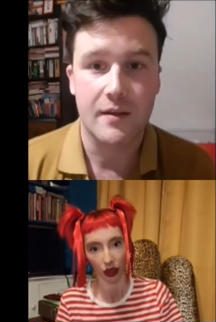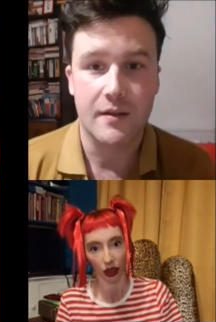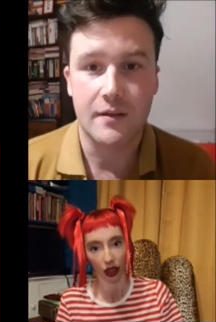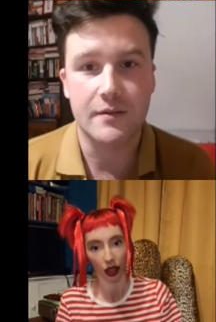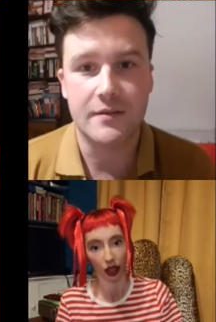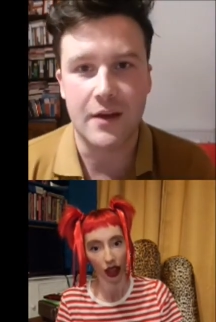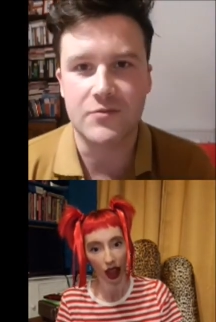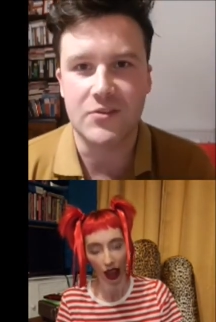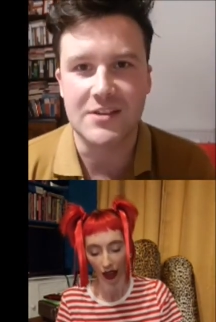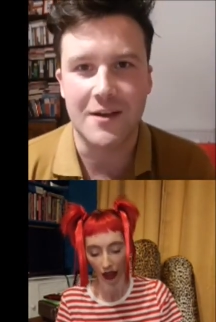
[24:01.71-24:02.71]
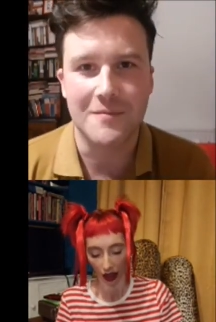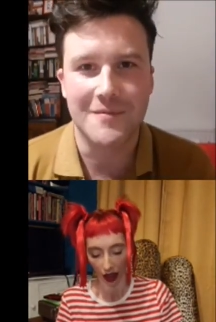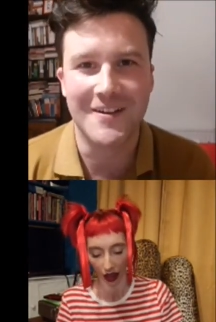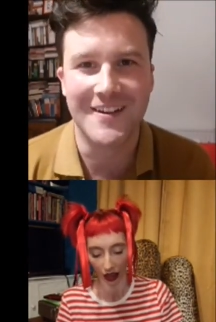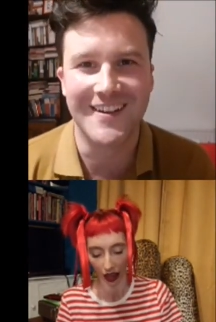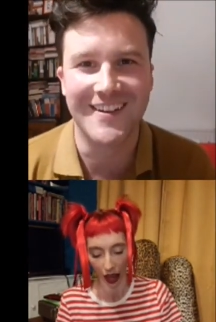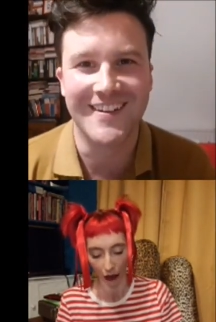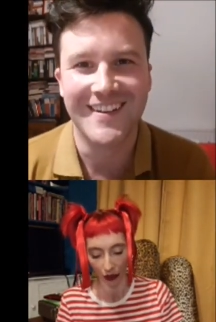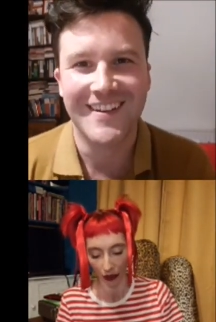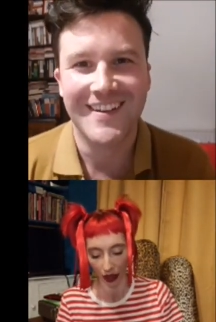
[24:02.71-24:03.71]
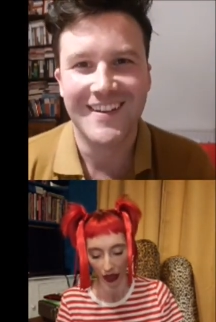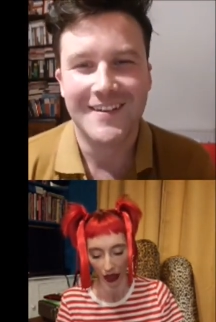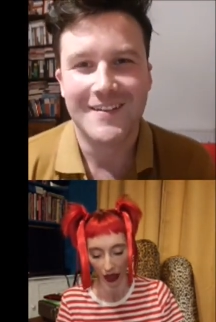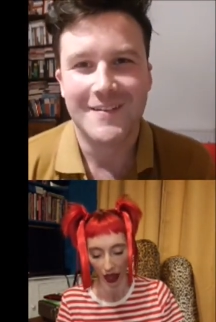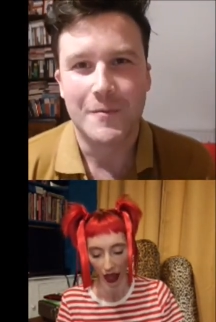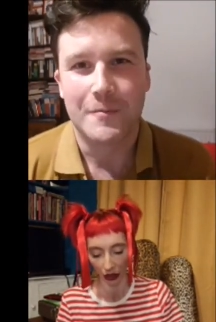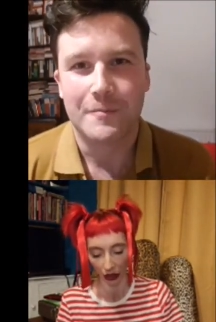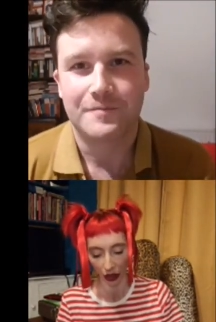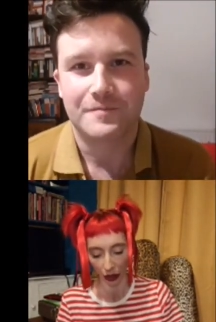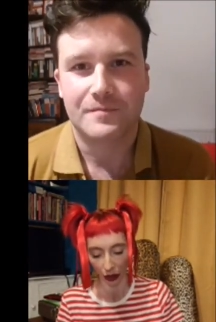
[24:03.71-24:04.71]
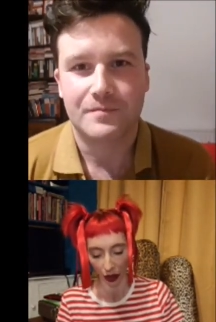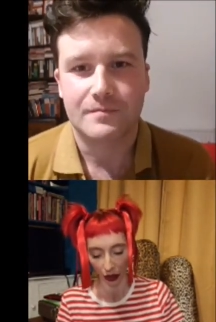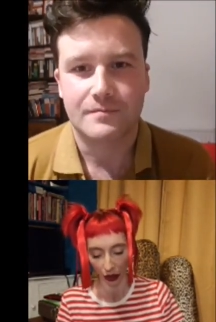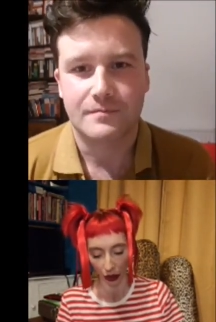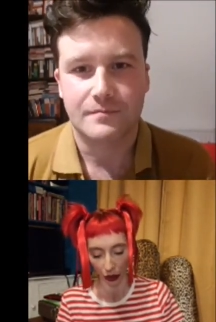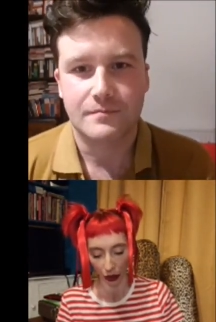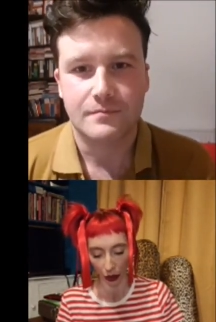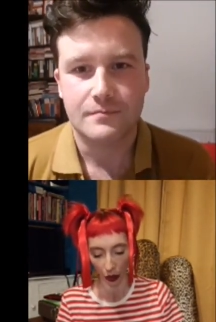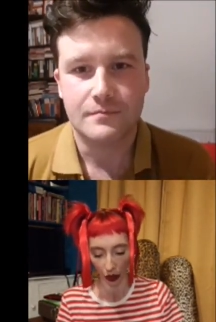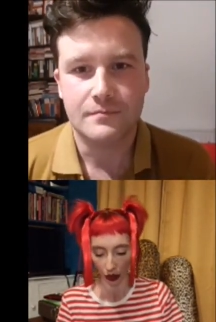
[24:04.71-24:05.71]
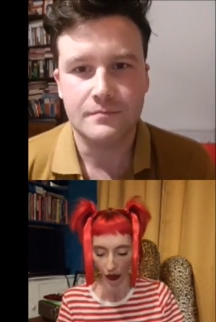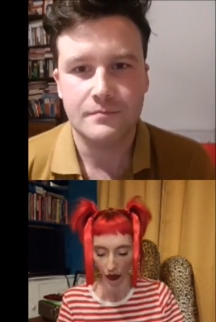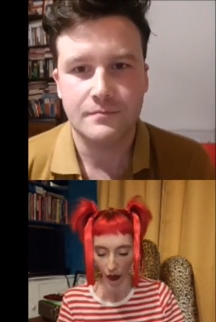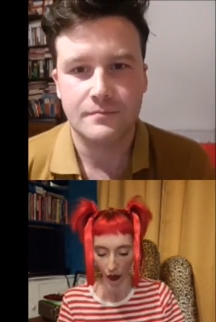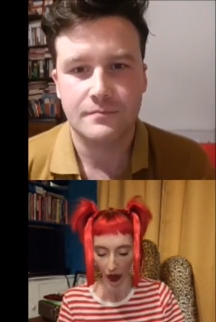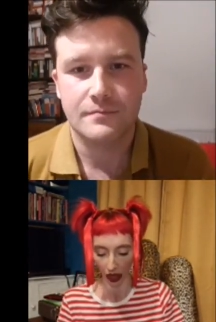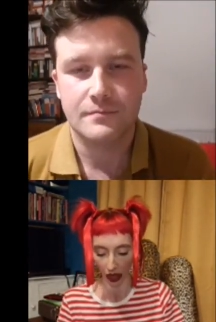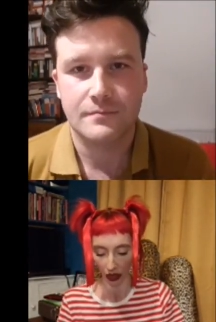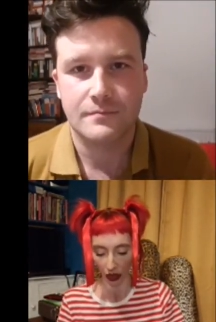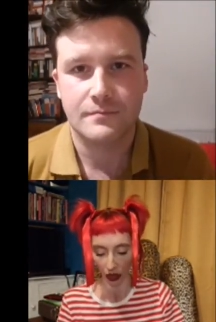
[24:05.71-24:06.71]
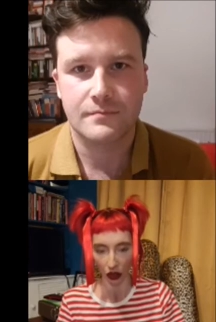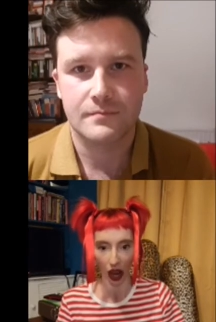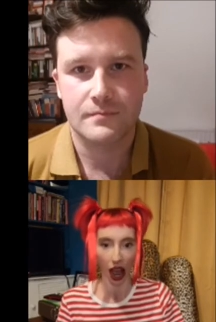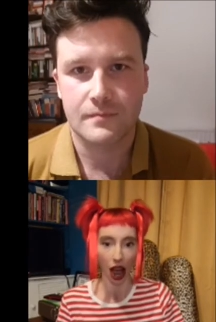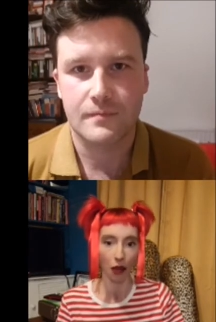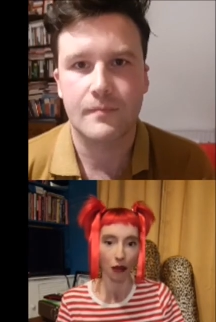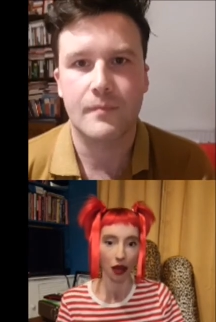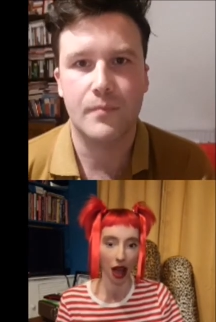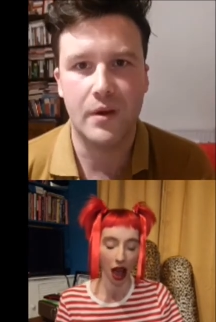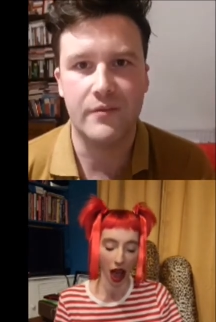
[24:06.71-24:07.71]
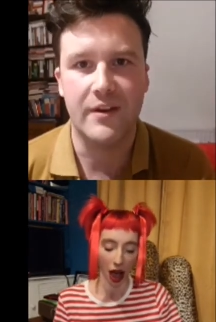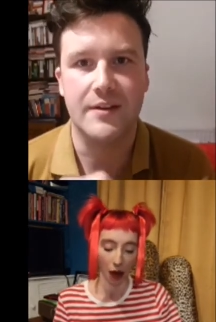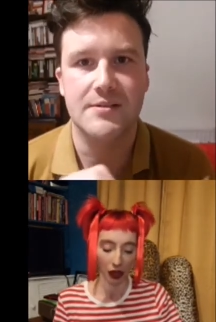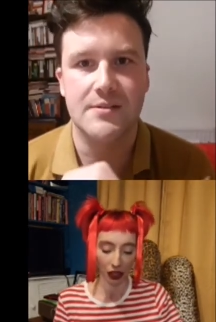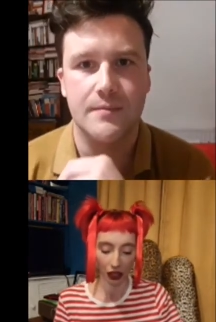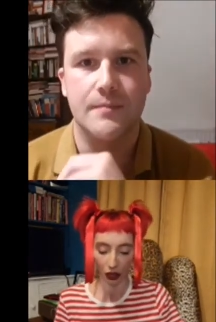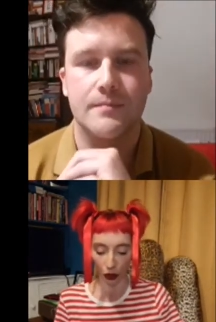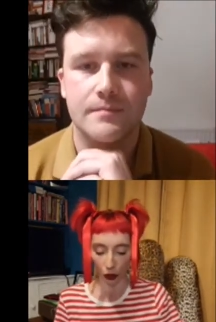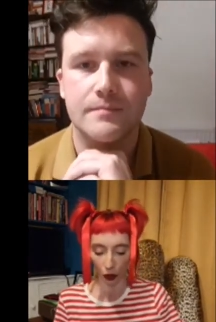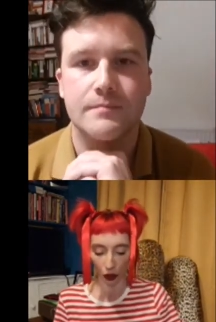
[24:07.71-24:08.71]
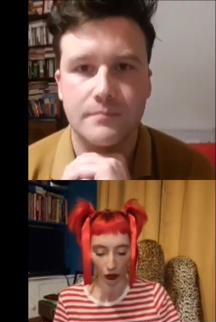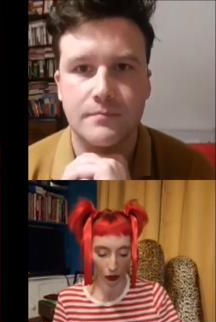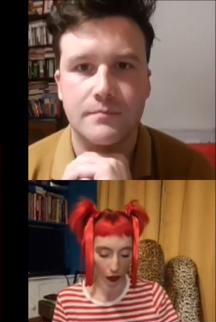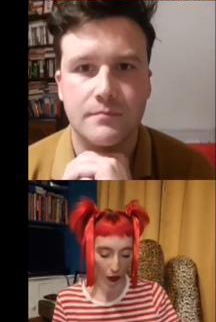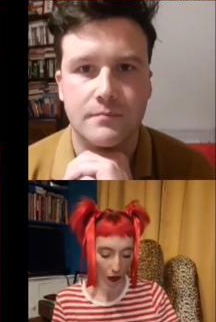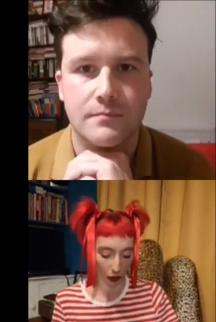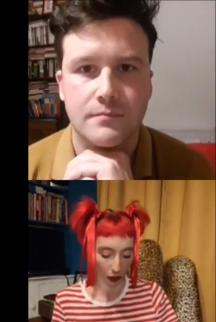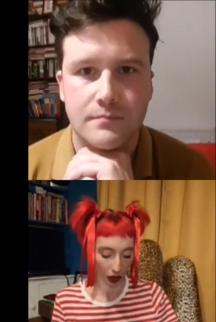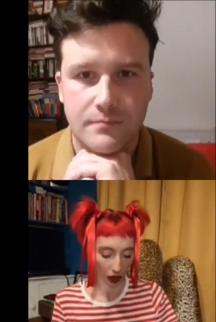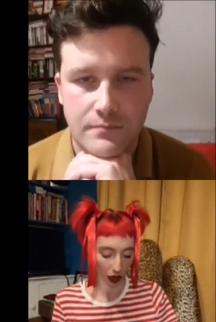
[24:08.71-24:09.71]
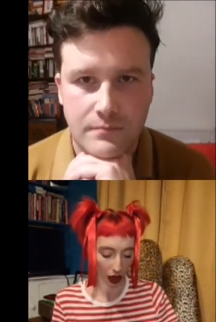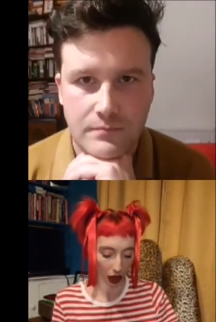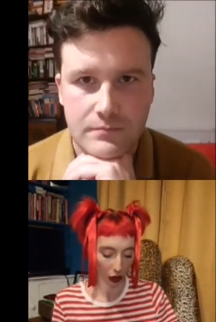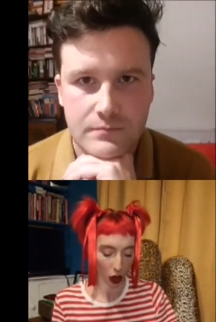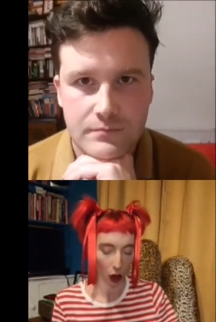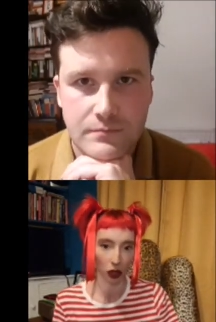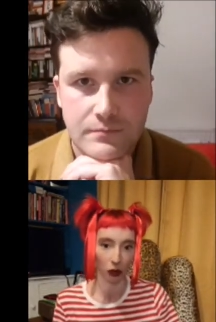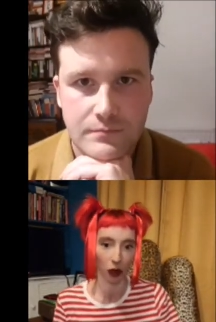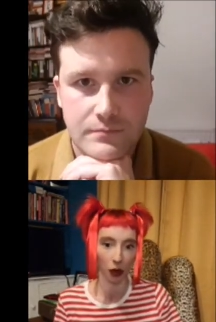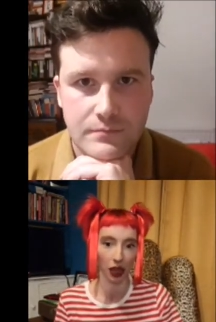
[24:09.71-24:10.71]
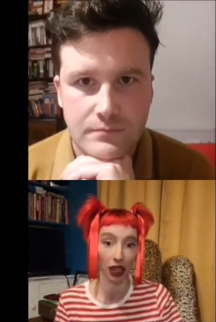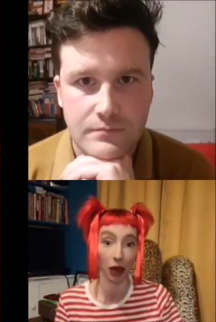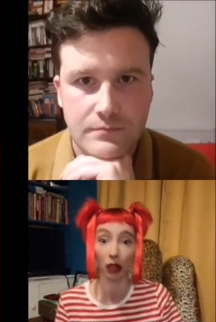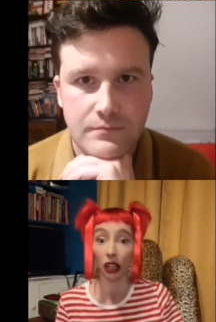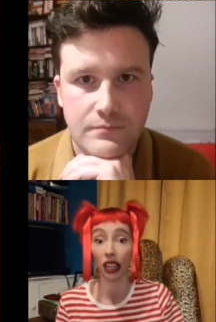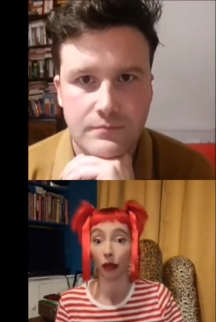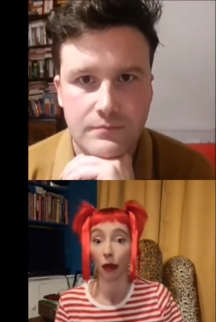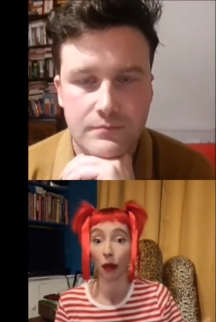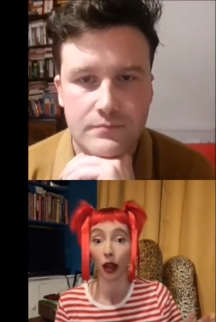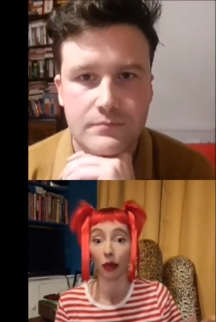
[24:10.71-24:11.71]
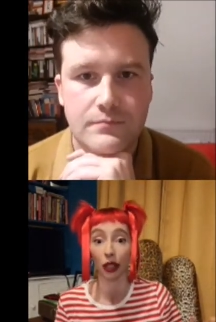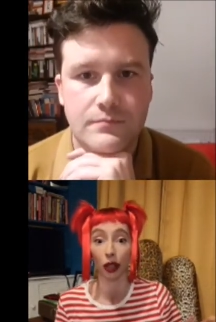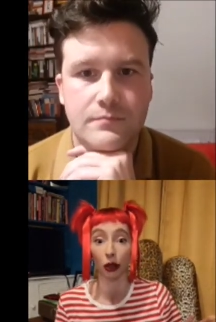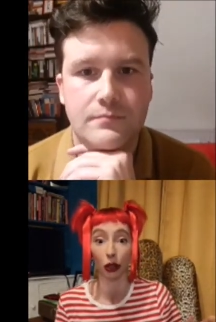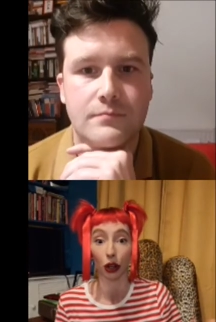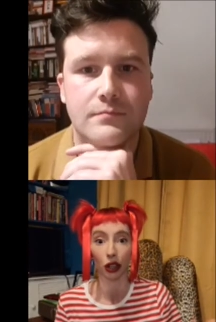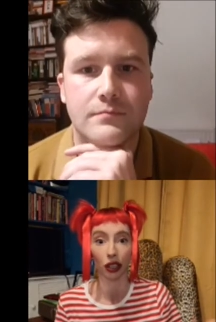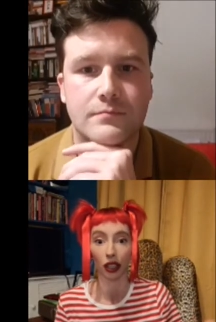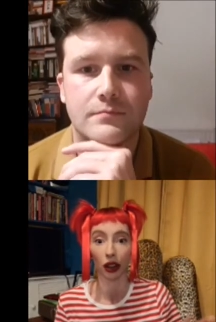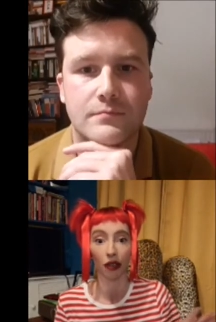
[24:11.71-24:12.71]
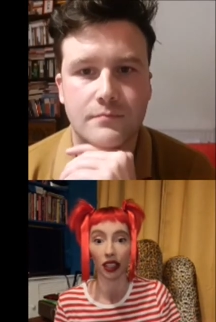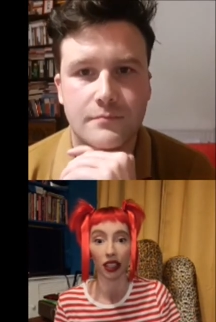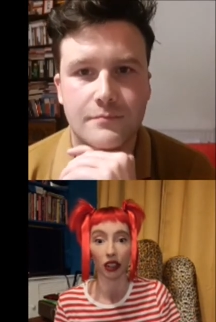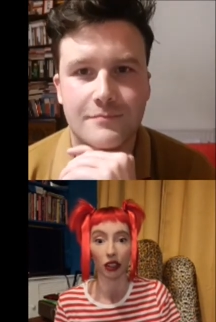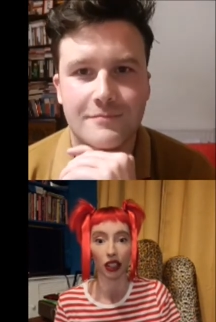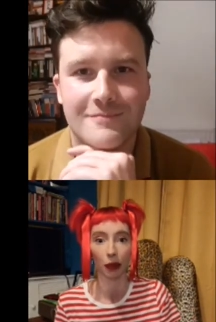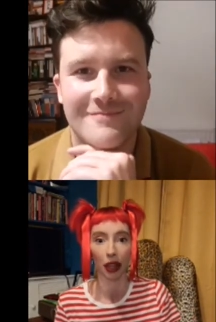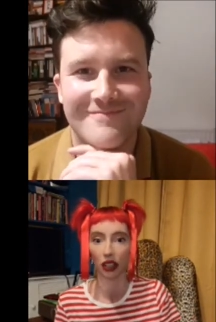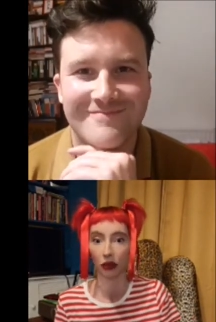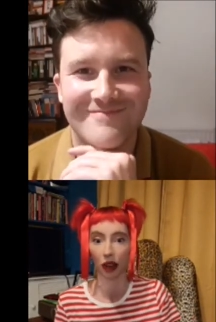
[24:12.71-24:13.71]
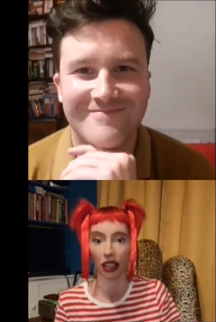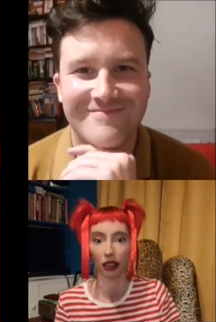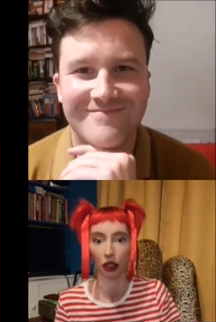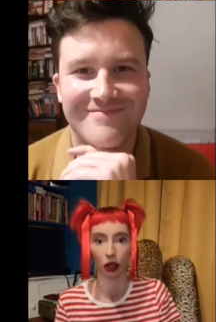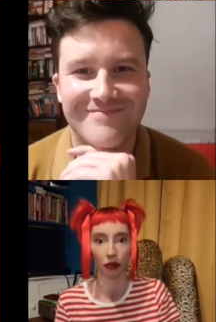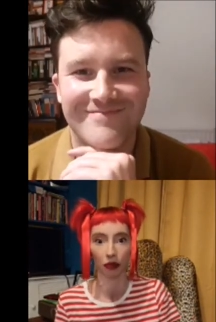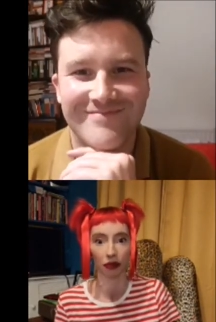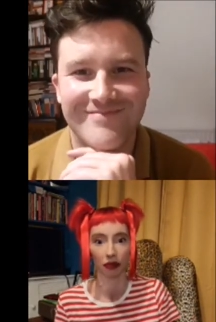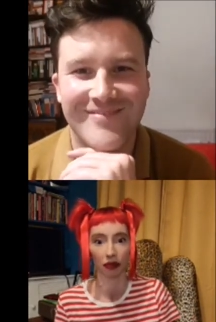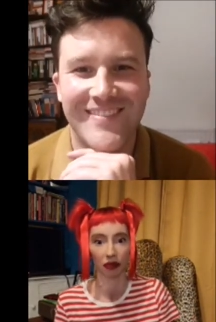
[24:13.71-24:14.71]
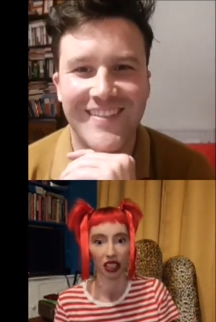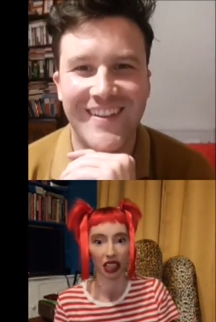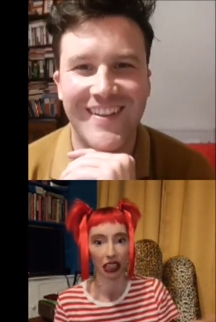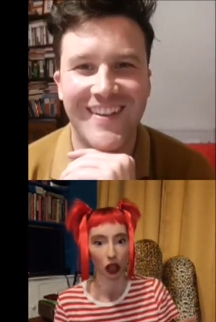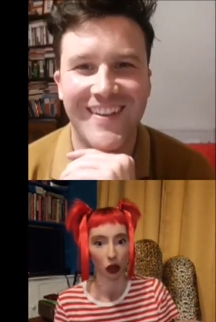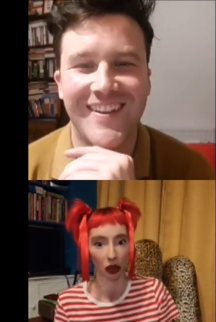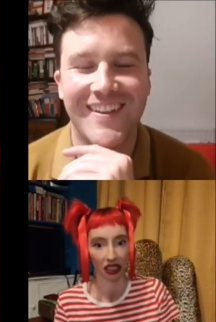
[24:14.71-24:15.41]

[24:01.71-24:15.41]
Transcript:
Speaker 1: now's the time. I'll do one from each. I'm going to do one from the Corporation Pop side. I'm lucky that my poems are so short, because I don't have the attention span to write or recite long ones.